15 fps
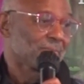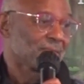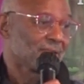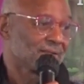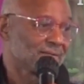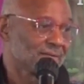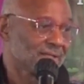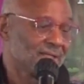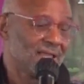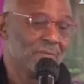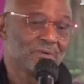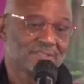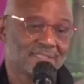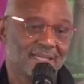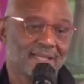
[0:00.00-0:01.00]
It would take,
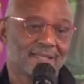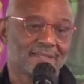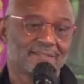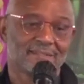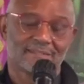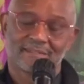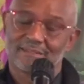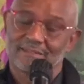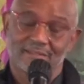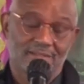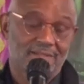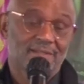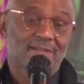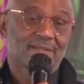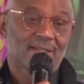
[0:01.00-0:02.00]

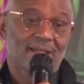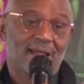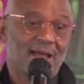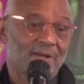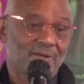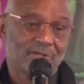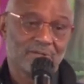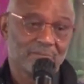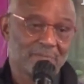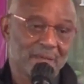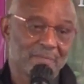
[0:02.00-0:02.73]
I don't know, people,